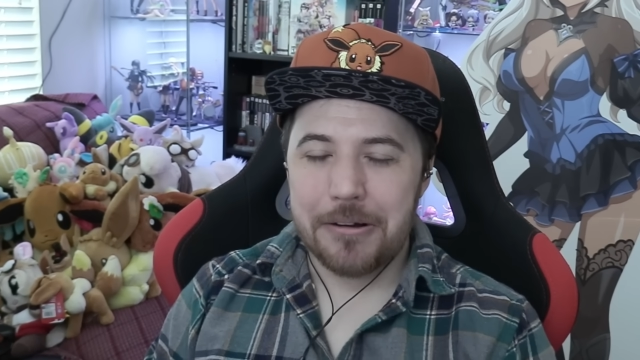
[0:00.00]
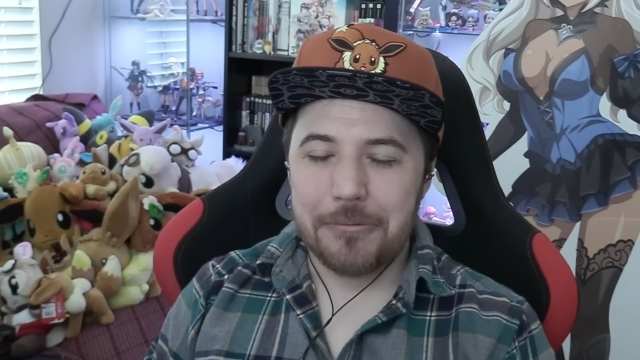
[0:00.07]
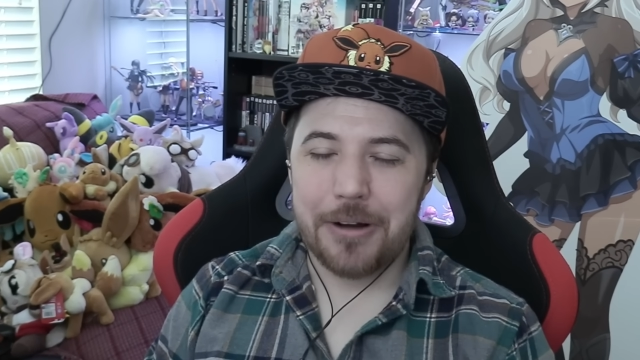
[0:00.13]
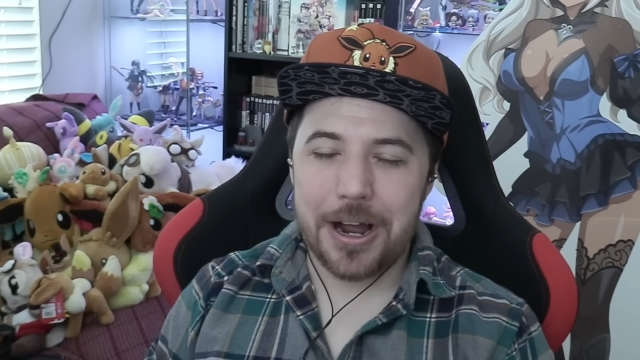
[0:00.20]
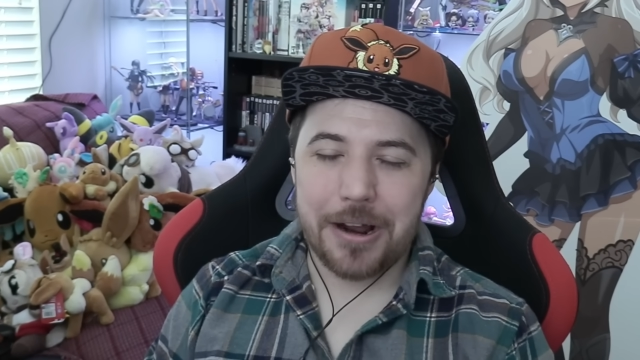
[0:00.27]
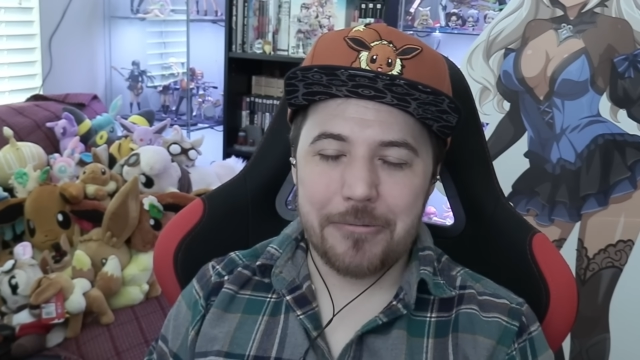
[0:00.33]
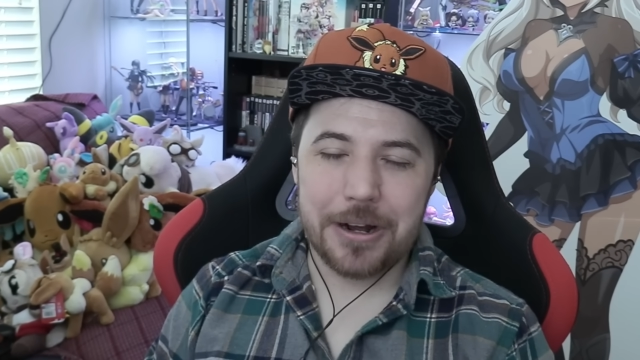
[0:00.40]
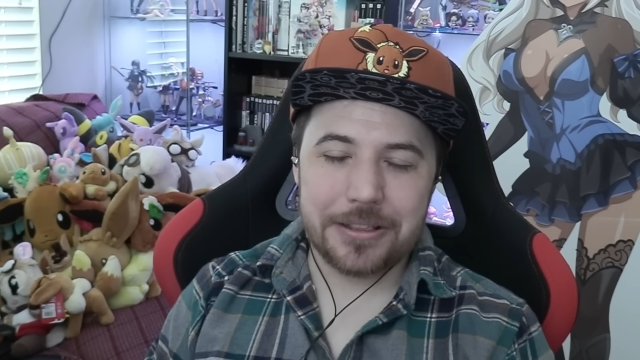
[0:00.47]

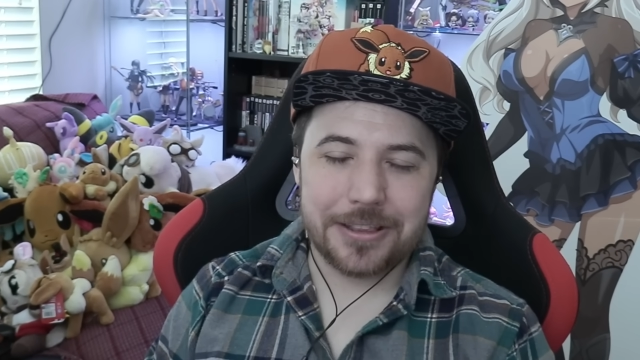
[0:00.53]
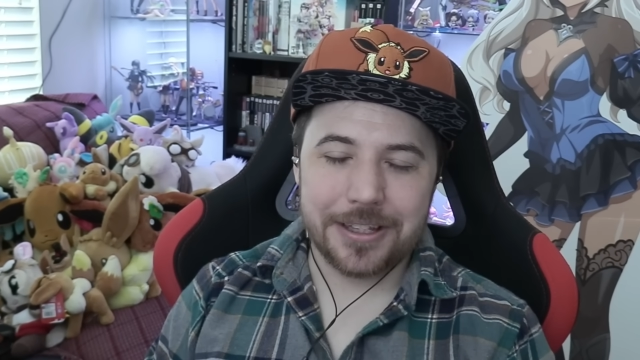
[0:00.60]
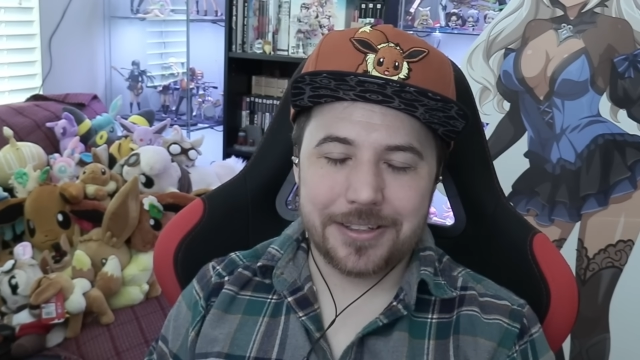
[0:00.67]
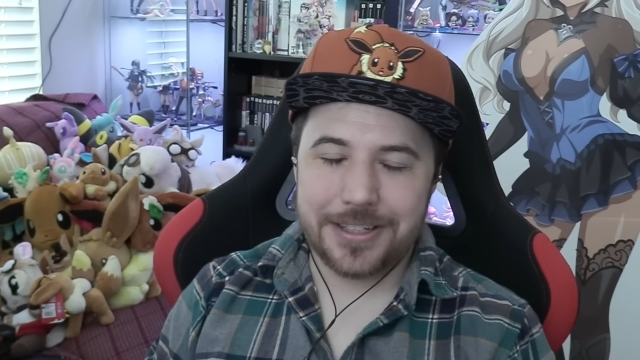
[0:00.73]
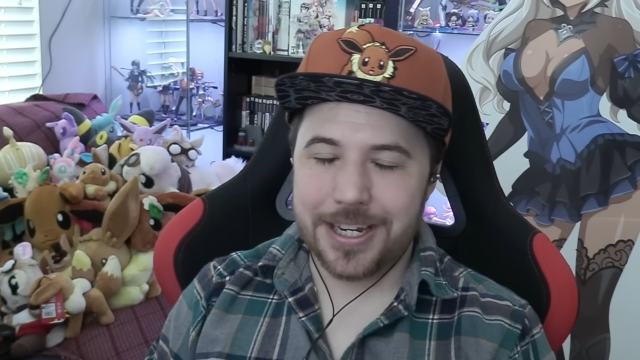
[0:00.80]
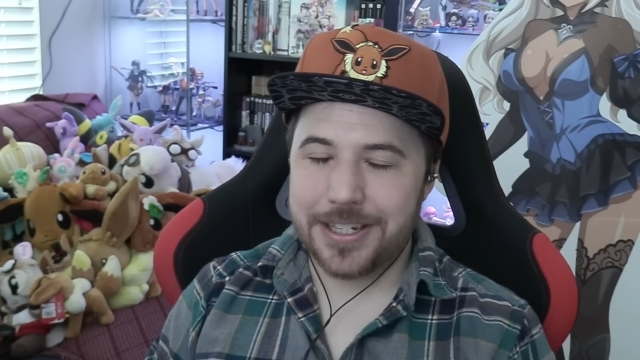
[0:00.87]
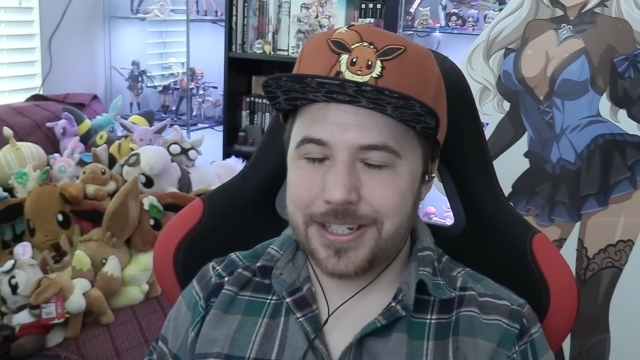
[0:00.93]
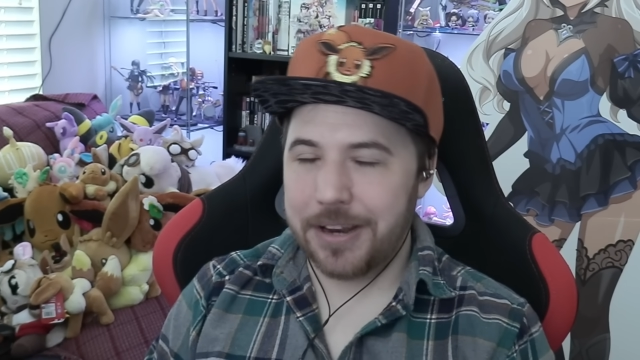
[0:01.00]
what
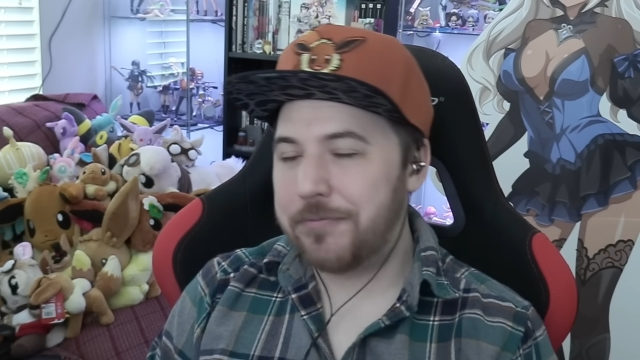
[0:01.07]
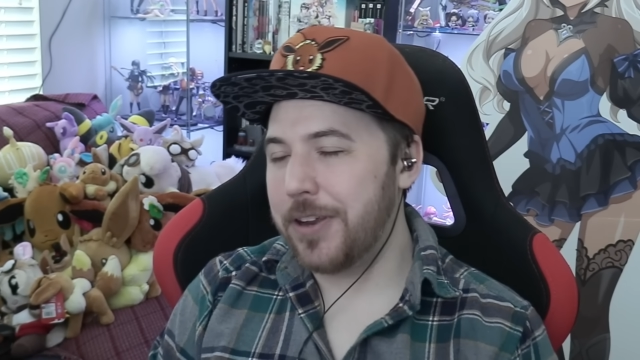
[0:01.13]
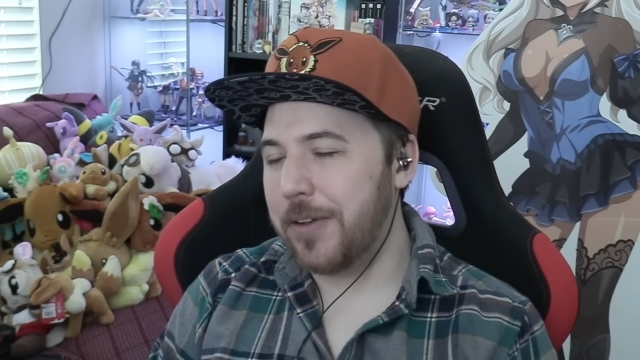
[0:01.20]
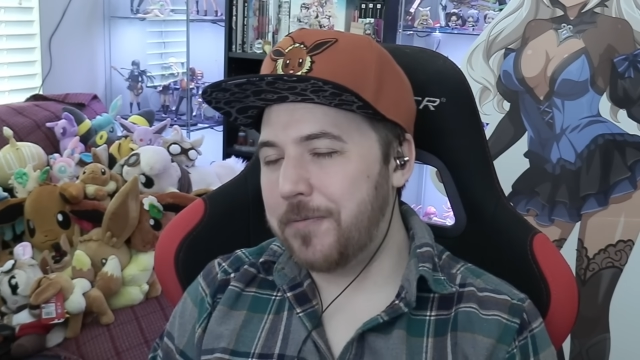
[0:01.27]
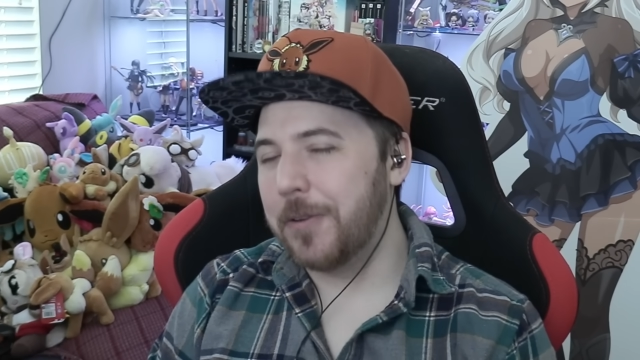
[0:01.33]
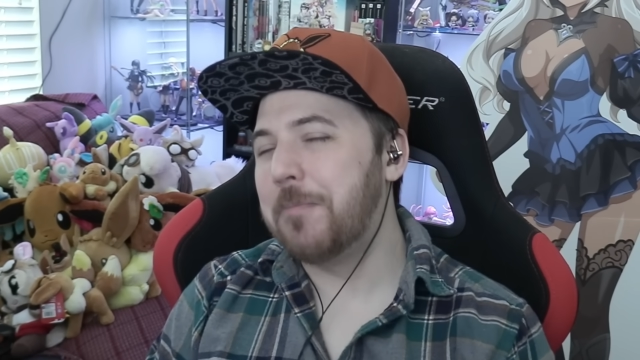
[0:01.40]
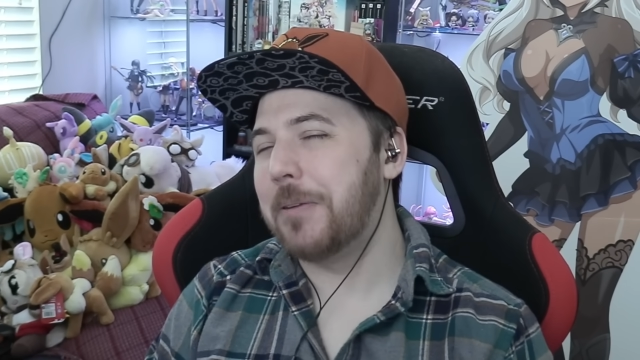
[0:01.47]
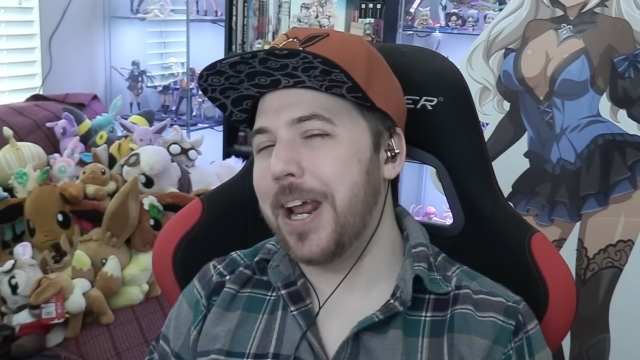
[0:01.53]
this is.
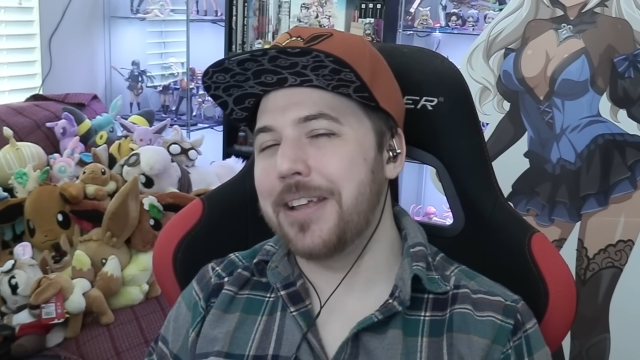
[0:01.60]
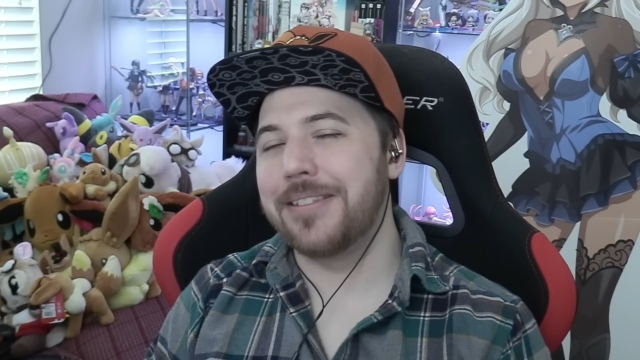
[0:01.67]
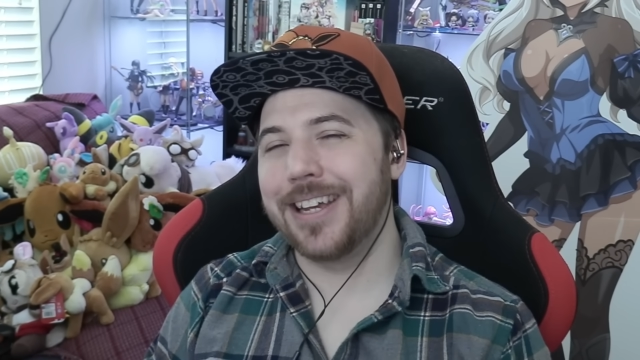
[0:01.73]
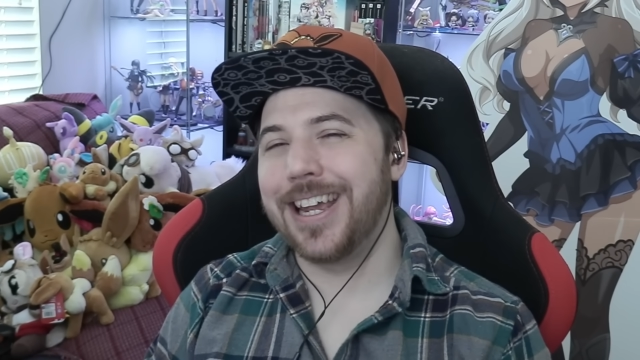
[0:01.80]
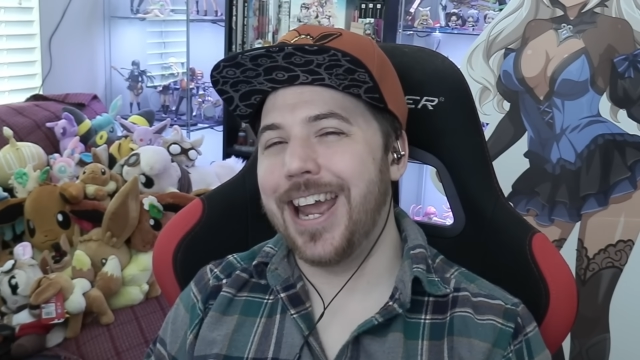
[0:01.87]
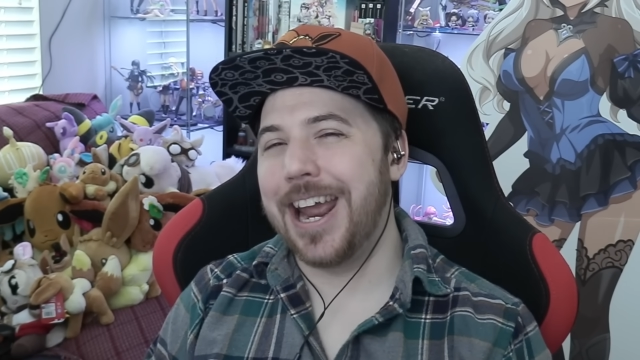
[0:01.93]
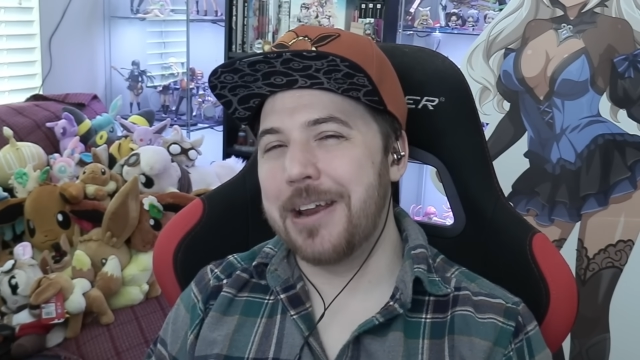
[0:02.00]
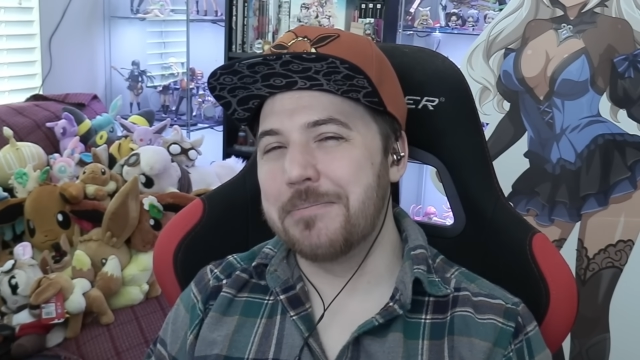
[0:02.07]
If you played the
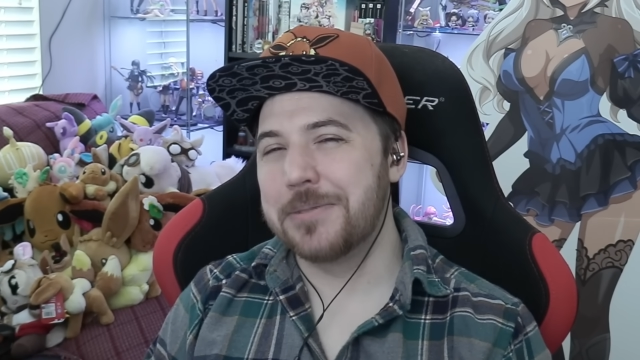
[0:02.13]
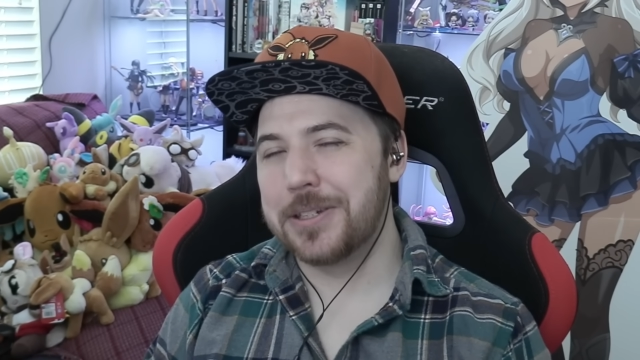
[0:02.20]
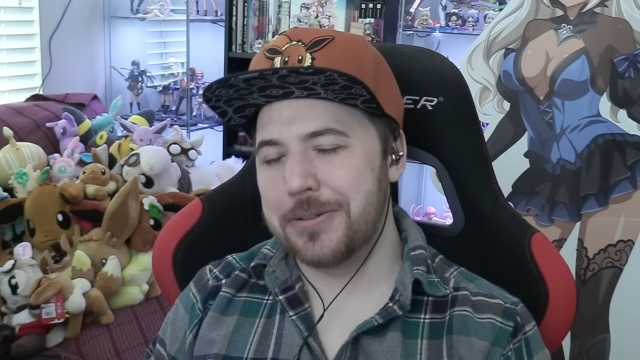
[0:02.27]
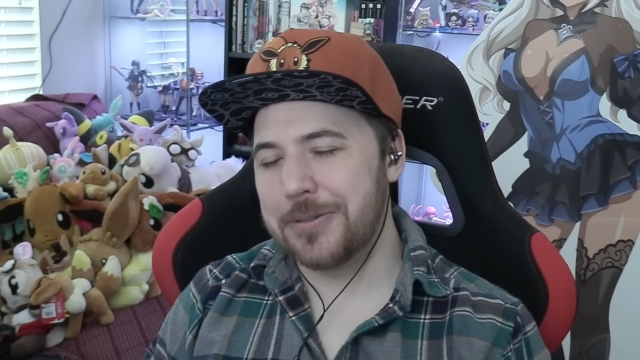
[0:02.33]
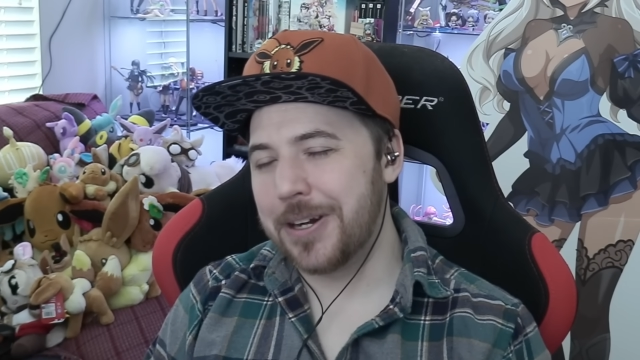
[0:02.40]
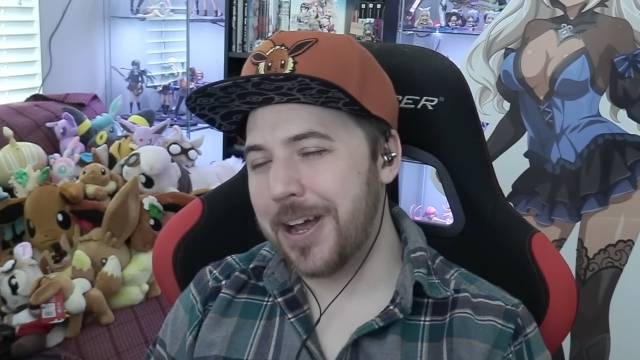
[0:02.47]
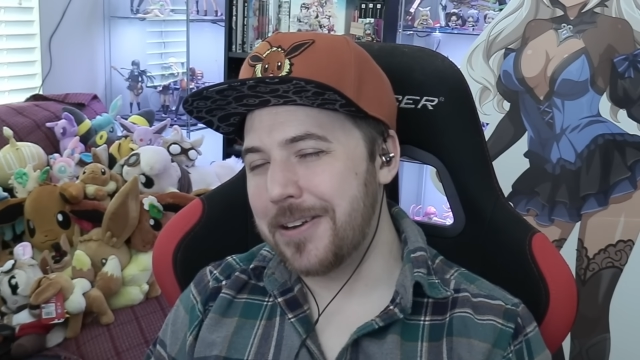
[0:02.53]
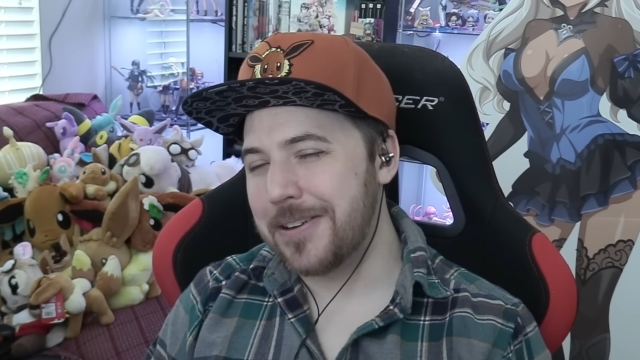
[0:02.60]
games, you would